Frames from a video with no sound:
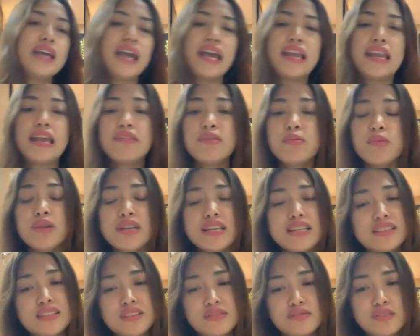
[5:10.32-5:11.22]
And everyone
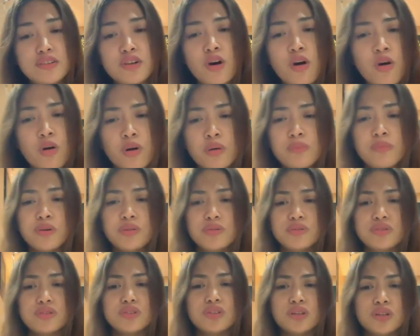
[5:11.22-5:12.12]
has different
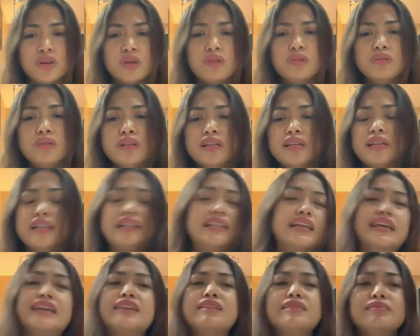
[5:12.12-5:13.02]
hormones, you know?
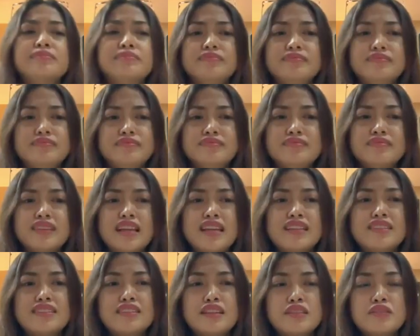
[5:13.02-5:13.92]
Like,
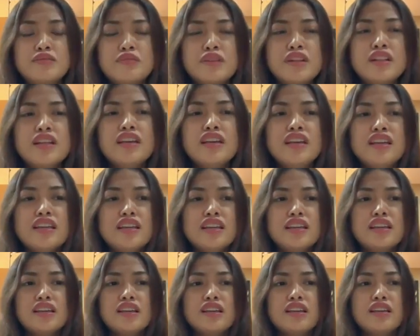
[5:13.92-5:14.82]
it's, it's really
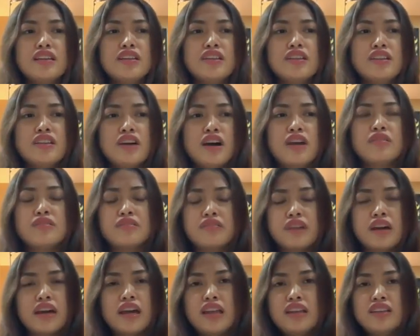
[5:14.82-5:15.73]
not
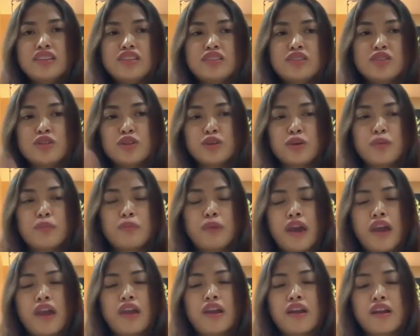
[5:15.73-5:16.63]
right to
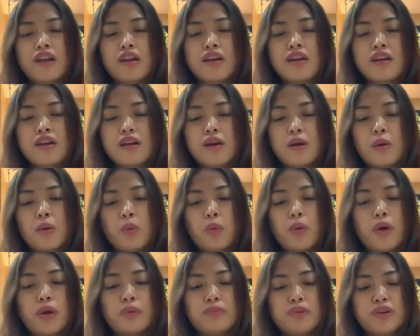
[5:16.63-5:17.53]
compare
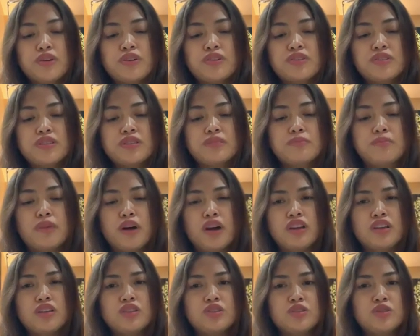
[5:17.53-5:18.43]
one person's
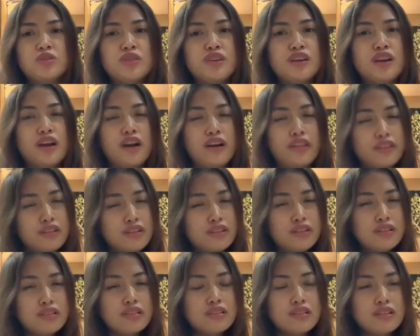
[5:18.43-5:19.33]
body to the
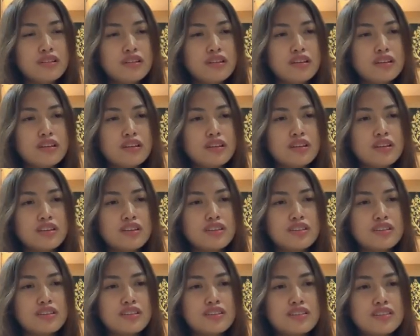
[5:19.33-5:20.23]
other,
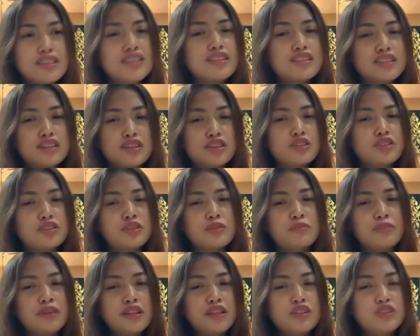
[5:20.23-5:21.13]
since they're
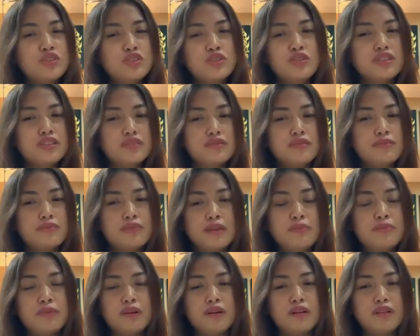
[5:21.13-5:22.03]
completely two different
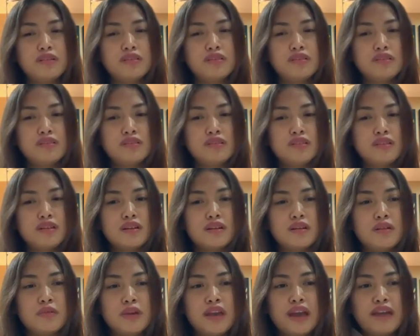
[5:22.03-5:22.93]
people.
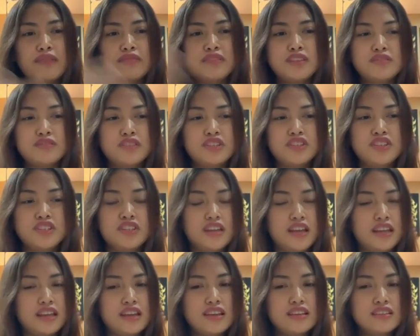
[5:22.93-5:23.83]
We have different
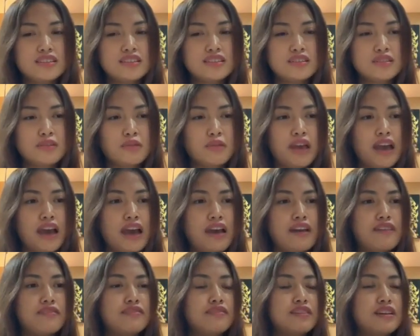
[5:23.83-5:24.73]
genetics, we
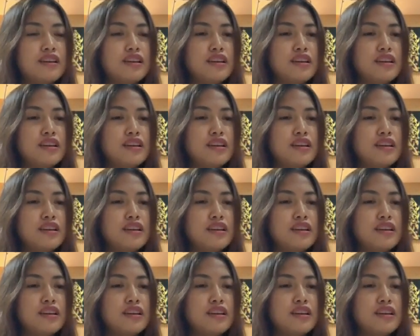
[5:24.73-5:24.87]
have